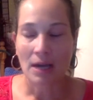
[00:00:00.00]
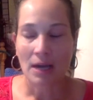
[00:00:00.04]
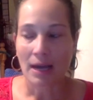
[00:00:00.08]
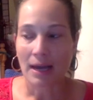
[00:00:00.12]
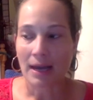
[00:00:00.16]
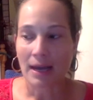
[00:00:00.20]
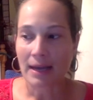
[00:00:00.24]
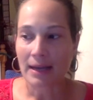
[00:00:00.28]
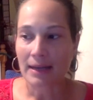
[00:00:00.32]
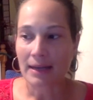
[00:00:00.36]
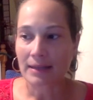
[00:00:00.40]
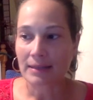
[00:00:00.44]

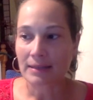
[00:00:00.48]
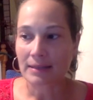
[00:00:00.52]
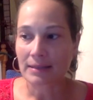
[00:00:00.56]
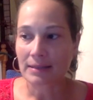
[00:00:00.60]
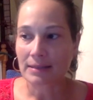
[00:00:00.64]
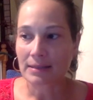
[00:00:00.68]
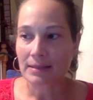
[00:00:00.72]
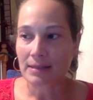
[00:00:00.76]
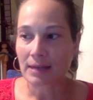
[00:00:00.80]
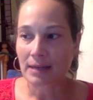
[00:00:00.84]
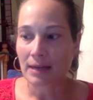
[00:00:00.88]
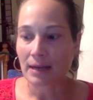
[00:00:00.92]

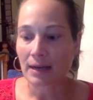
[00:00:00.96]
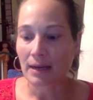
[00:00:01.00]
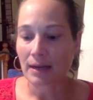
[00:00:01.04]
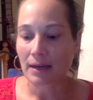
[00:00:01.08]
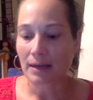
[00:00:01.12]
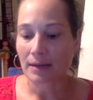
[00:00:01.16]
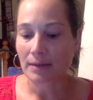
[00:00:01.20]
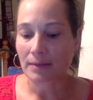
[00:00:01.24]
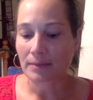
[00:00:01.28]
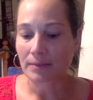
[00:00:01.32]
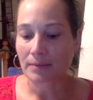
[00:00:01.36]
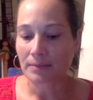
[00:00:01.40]
And
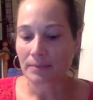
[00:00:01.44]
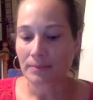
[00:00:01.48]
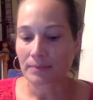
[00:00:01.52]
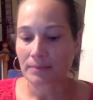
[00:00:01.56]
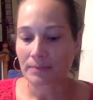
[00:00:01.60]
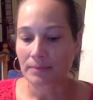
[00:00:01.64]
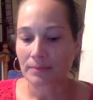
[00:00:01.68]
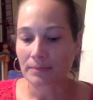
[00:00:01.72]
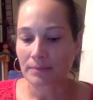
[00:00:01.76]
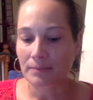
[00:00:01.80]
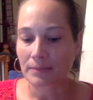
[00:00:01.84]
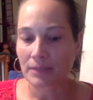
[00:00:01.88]

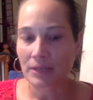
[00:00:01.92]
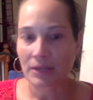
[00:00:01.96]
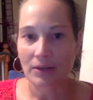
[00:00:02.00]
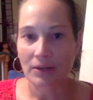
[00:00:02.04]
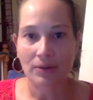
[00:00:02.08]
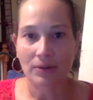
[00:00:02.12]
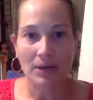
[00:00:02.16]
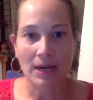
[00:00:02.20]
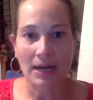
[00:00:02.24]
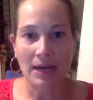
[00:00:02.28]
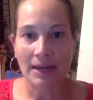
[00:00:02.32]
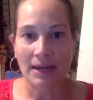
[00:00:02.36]
you
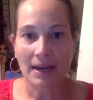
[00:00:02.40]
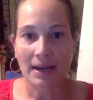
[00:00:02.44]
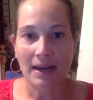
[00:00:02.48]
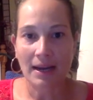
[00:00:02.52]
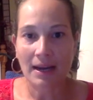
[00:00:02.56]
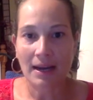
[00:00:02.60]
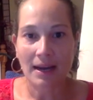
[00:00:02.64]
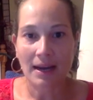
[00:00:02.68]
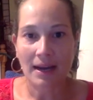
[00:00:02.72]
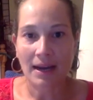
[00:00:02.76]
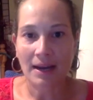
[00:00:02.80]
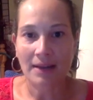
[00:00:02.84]
know,
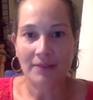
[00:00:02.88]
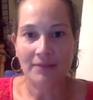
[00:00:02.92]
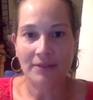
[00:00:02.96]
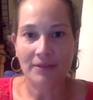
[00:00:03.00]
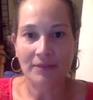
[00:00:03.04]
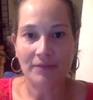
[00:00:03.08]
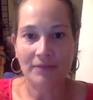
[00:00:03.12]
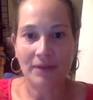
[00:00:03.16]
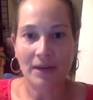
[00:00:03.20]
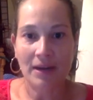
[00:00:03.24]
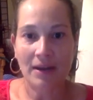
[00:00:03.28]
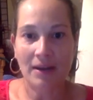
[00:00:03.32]

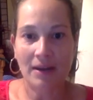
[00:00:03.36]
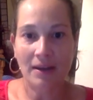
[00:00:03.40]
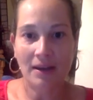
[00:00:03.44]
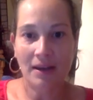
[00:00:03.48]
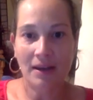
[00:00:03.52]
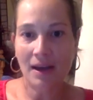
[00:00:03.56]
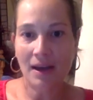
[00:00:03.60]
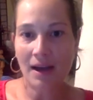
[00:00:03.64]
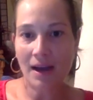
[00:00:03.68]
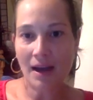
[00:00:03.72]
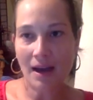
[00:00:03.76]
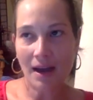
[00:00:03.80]

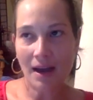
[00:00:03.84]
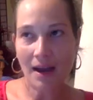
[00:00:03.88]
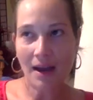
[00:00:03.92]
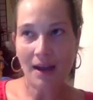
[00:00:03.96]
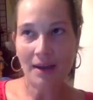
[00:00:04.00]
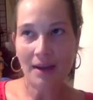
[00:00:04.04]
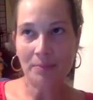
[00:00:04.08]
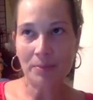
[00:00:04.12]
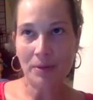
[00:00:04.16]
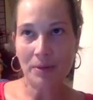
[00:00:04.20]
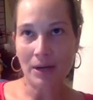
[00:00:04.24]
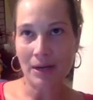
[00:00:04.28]

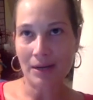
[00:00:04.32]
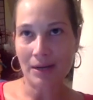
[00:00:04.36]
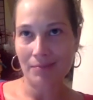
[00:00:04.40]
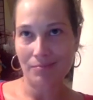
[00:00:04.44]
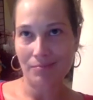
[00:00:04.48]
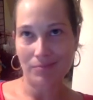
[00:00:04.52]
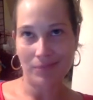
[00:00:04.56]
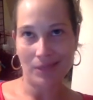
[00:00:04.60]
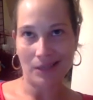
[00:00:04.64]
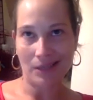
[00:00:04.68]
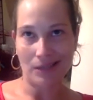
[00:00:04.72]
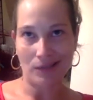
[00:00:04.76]
I bought
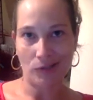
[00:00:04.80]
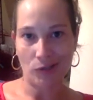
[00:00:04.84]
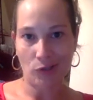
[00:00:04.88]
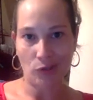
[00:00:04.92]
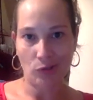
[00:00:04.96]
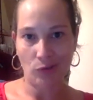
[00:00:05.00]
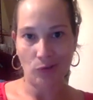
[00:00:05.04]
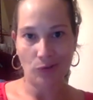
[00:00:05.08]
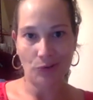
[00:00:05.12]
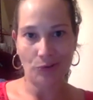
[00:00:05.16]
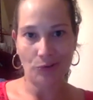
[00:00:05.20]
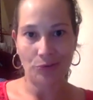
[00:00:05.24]
like a
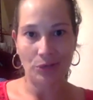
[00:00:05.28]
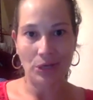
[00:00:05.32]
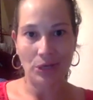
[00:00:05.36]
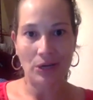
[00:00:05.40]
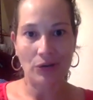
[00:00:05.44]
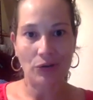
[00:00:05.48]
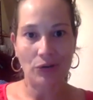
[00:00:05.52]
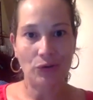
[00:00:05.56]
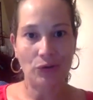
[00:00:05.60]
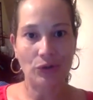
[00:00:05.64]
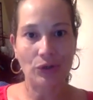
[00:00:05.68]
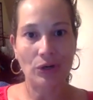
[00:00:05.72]
$200 or
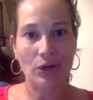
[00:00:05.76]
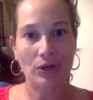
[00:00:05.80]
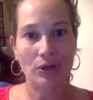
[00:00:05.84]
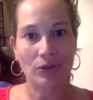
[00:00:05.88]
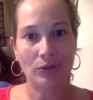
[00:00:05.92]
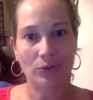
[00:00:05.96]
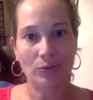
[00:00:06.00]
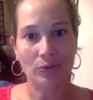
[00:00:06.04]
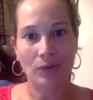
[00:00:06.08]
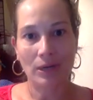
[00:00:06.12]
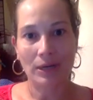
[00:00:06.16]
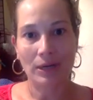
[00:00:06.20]

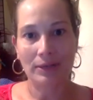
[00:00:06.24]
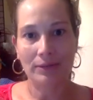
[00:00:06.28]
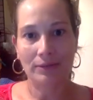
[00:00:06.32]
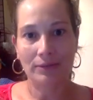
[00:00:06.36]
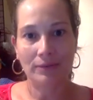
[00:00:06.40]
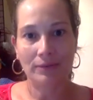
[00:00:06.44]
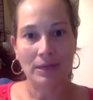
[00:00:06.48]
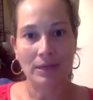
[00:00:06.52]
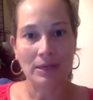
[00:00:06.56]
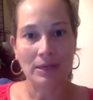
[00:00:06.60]
$300 one